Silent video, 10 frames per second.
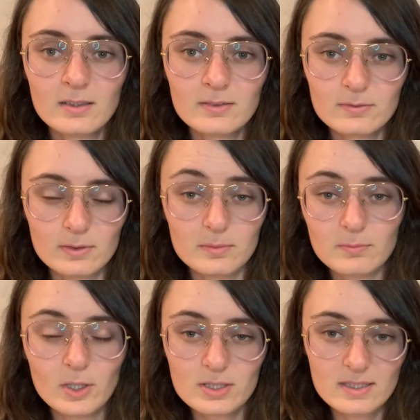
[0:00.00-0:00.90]

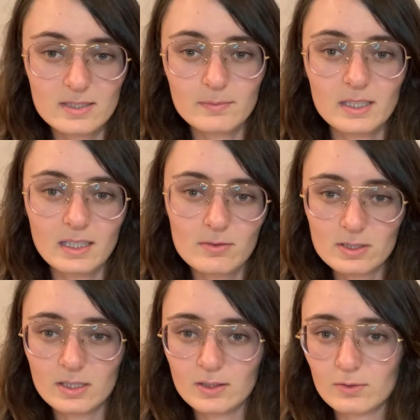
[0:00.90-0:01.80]
versus something that was
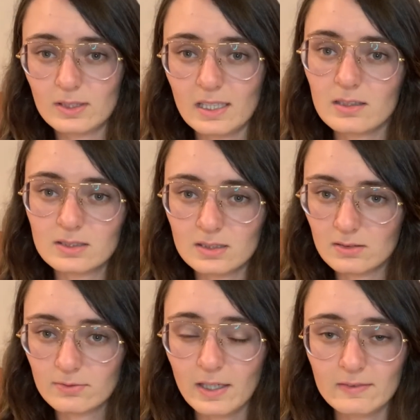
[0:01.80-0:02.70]
already $3,000
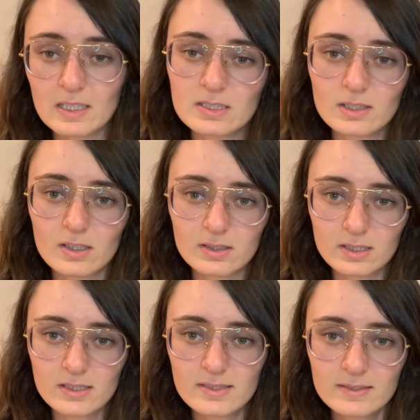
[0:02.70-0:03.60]
or
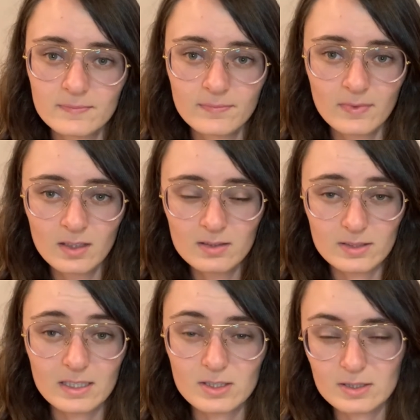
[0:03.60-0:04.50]
$5,000. So
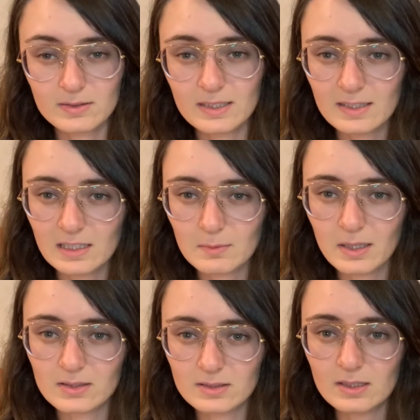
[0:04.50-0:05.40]
that's just something to think
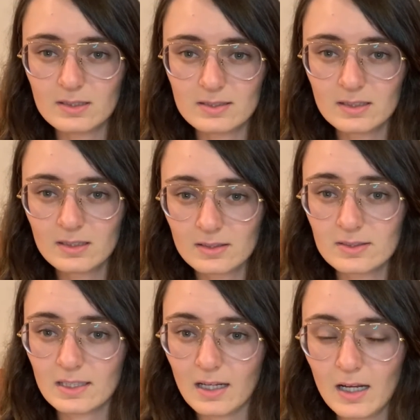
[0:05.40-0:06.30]
about. So there's
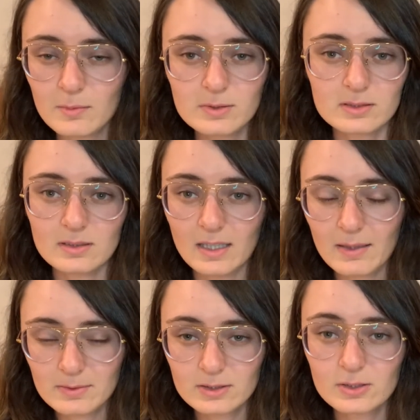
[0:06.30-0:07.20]

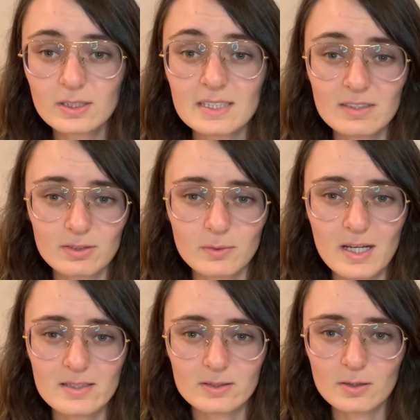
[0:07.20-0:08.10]
absolutely different
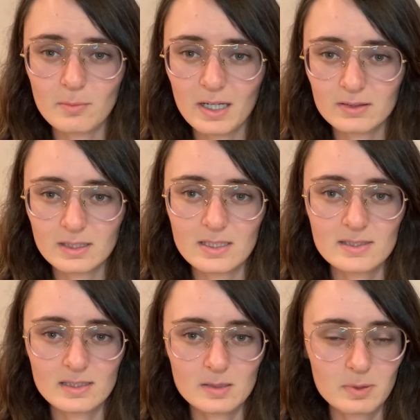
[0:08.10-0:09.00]
ways to go about this.
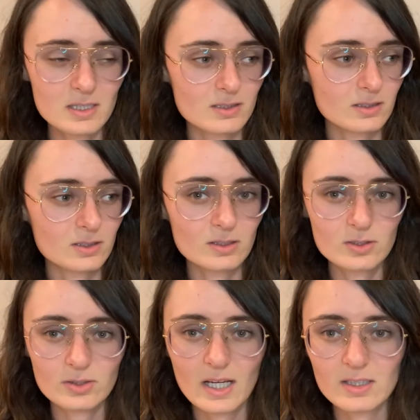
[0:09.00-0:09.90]
It depends on your
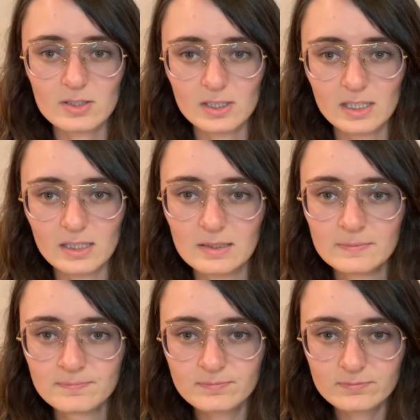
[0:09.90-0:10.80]
strategy.
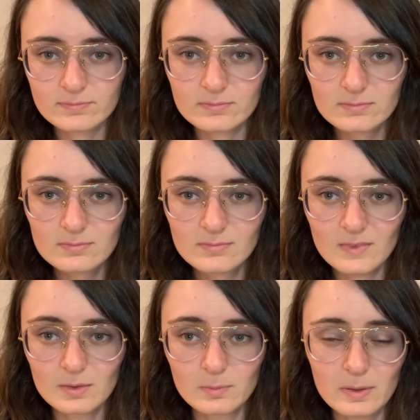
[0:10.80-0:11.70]

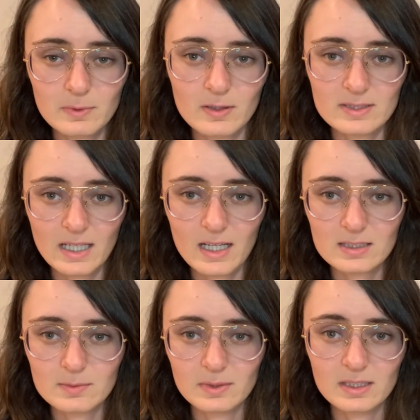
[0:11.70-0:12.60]
When people always ask me